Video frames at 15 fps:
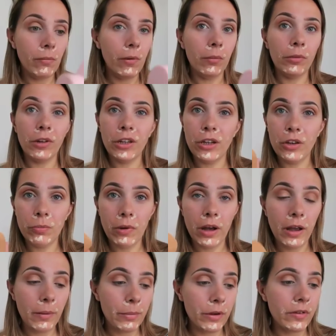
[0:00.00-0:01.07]
I'm going to use
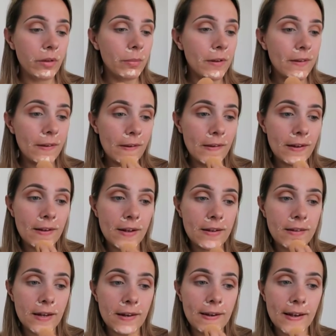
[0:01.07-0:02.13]
my beauty blender
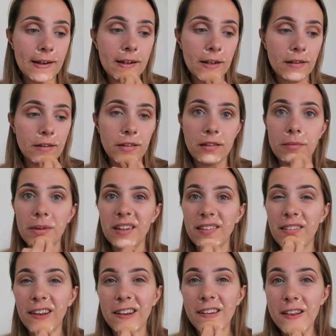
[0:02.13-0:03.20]
today because it just makes
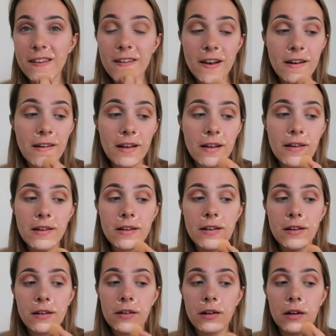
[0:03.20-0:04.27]
it easier.
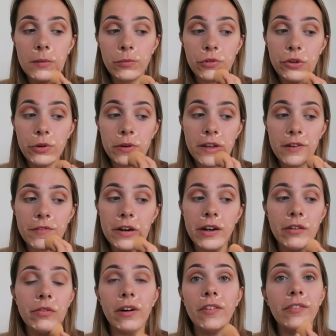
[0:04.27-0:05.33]
I'm just doing it
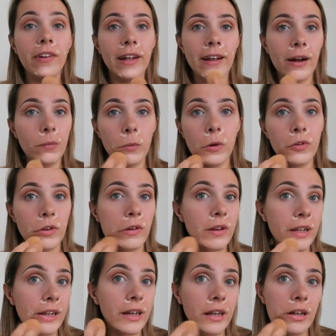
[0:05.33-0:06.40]
very roughly, I'm not
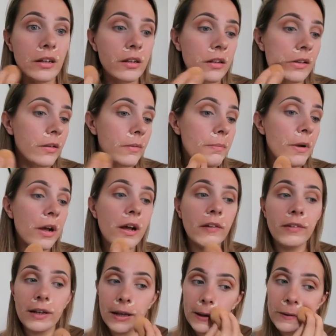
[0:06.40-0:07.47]
doing it
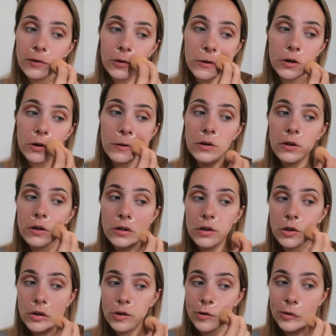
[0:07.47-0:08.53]
perfectly at all,
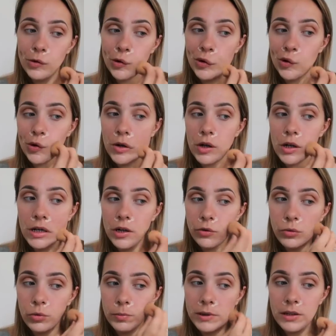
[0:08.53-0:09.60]
just
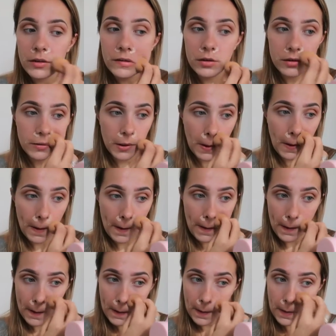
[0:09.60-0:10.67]
little bits.
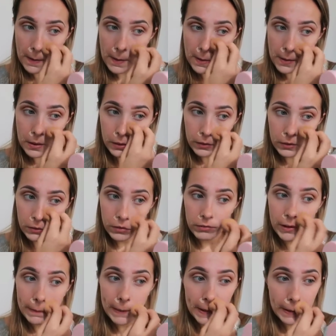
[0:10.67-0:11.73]

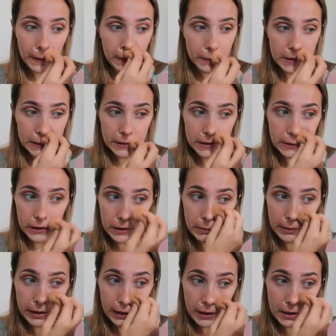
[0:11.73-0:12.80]
God, my nose is so
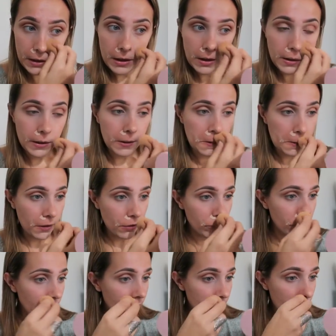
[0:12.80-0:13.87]
bad, it's so
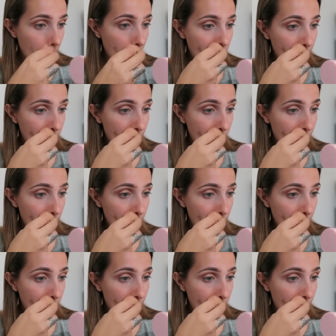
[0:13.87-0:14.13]
red.